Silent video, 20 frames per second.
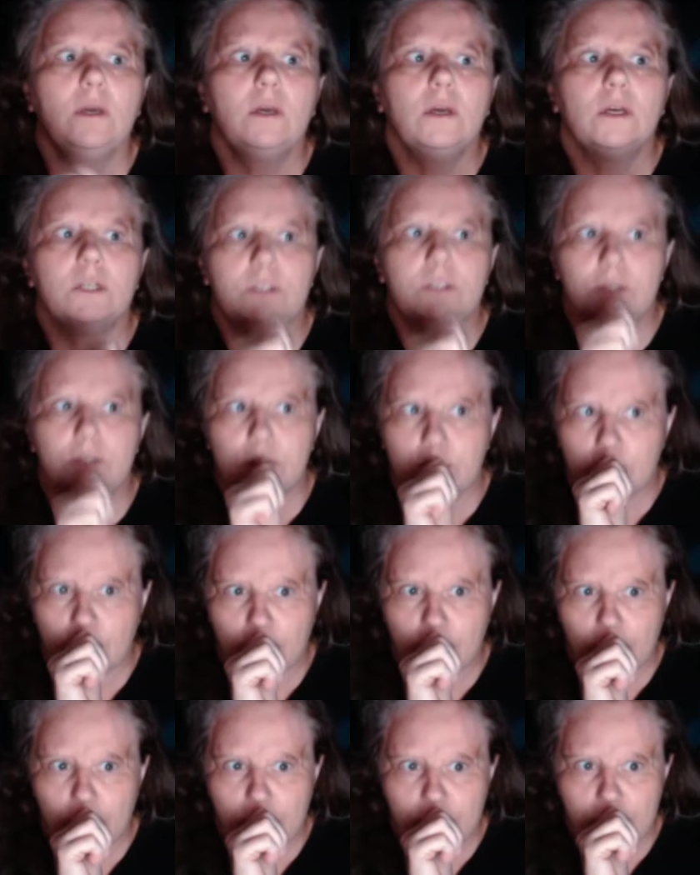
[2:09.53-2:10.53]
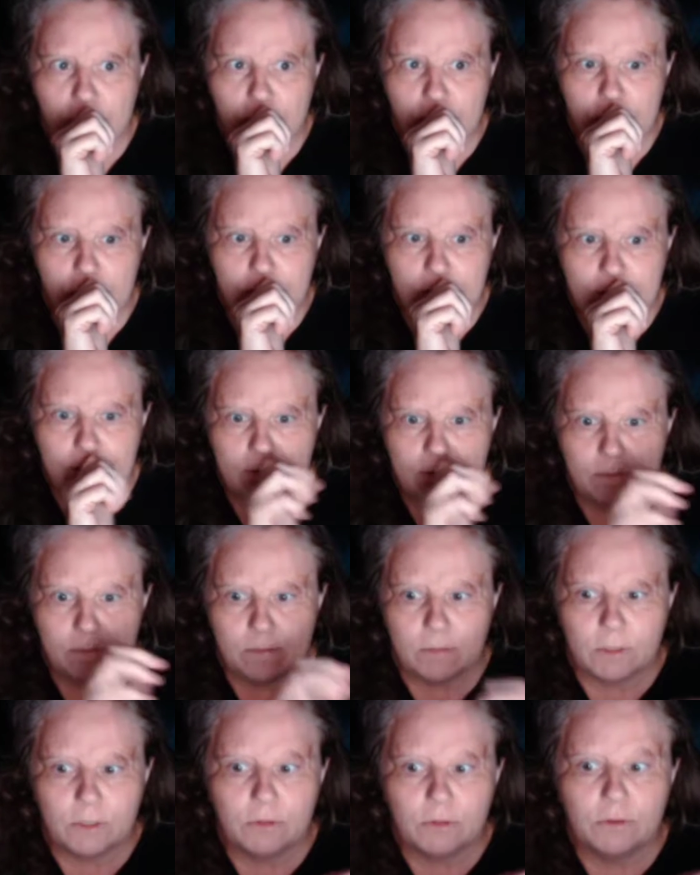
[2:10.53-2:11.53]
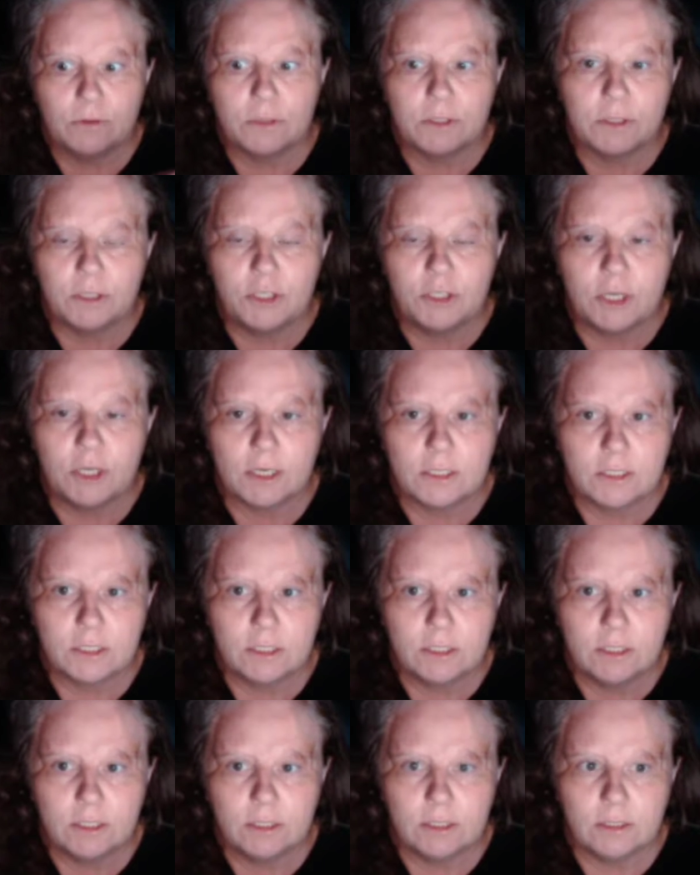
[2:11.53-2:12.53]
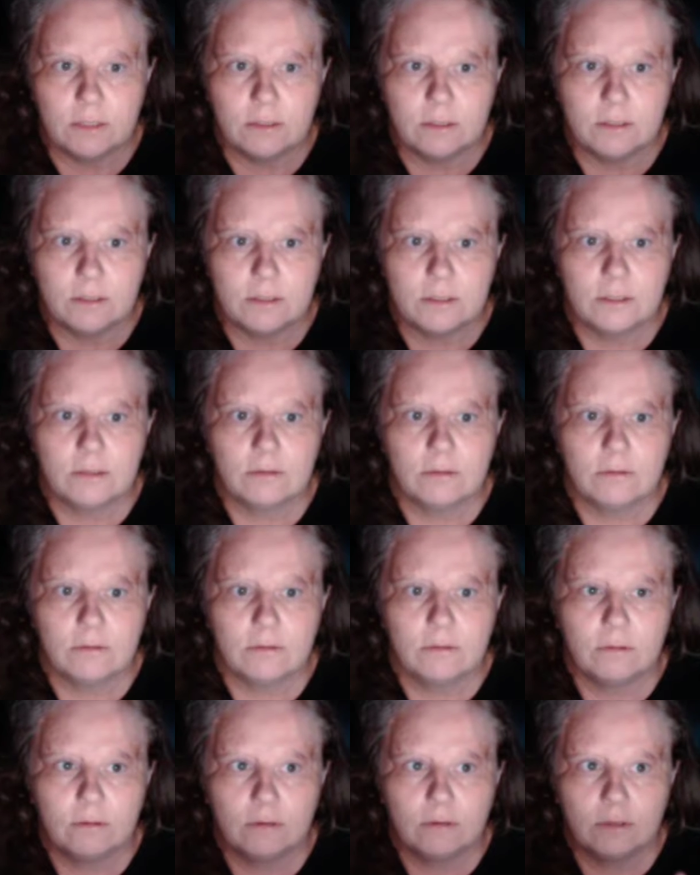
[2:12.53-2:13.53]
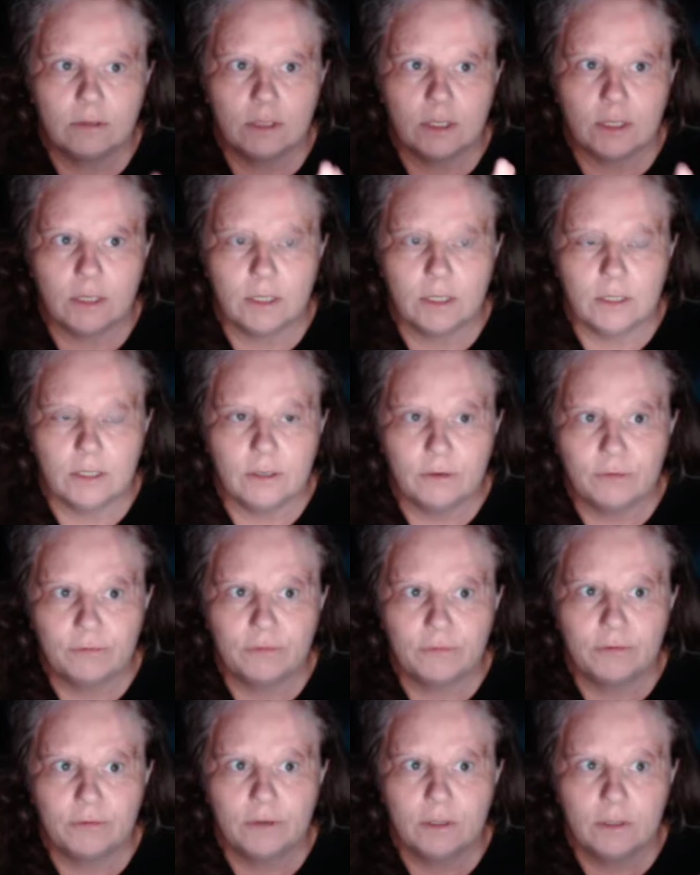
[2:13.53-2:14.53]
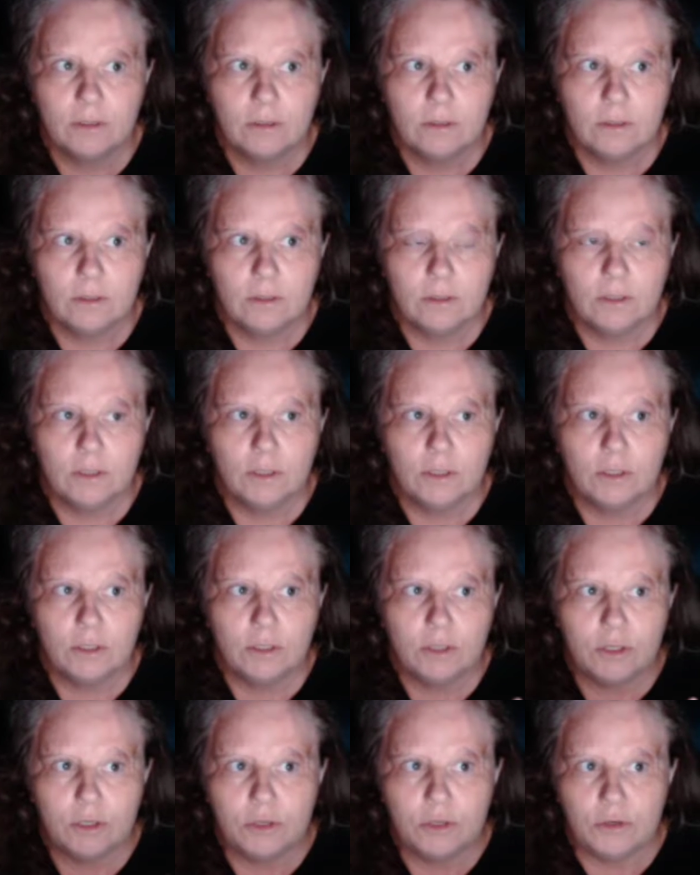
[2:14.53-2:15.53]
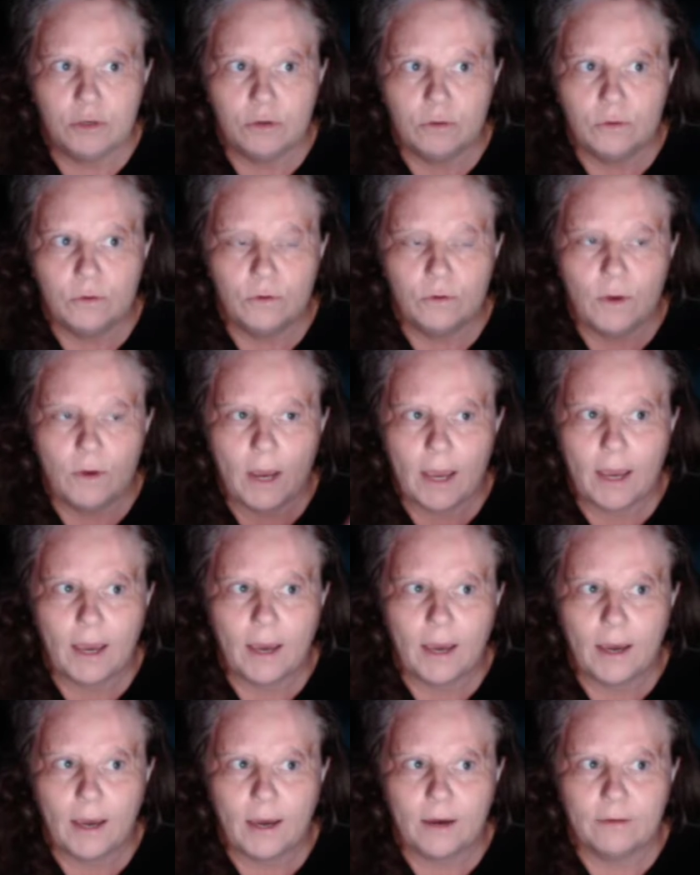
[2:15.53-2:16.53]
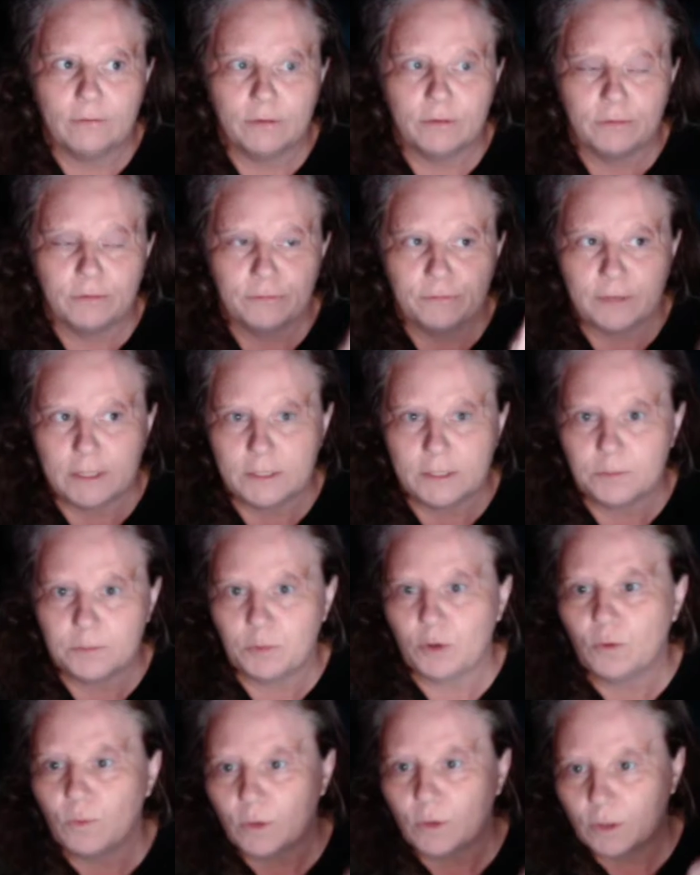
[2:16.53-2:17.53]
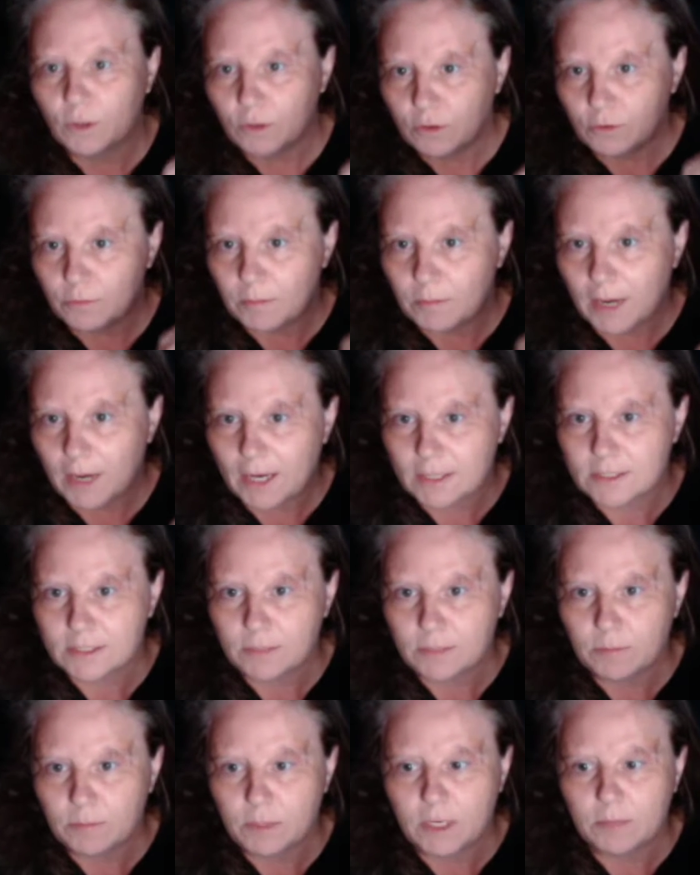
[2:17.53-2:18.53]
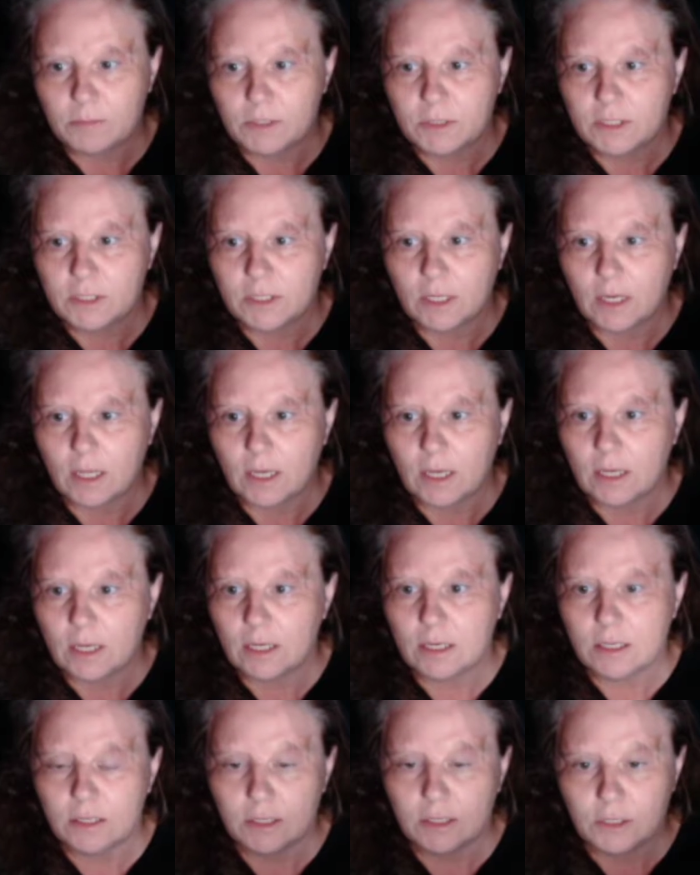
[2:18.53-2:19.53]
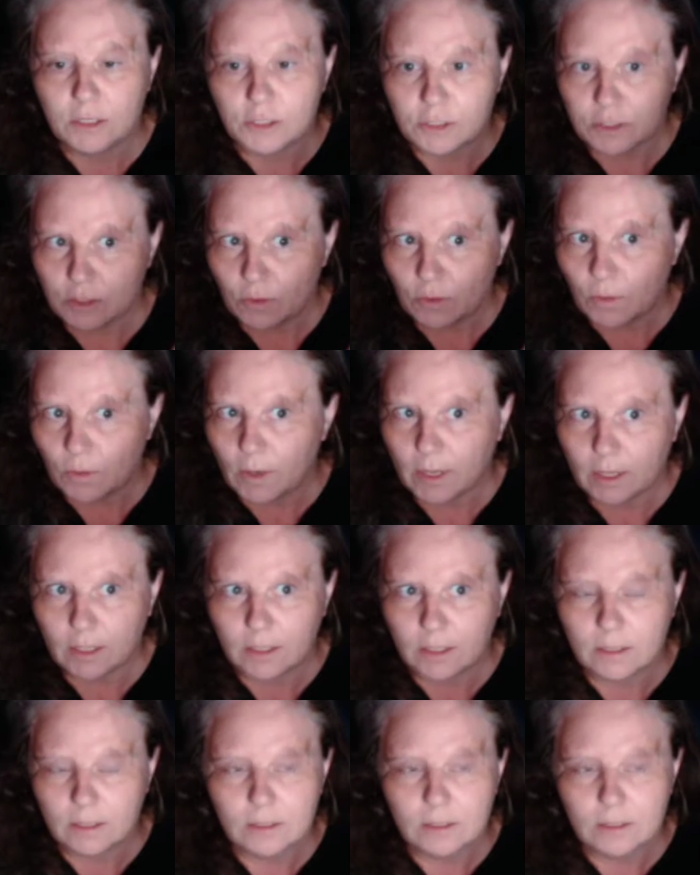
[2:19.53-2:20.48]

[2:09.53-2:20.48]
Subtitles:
So so the suggestion is, if you have Facebook where your max can be up to 1080, then just go ahead,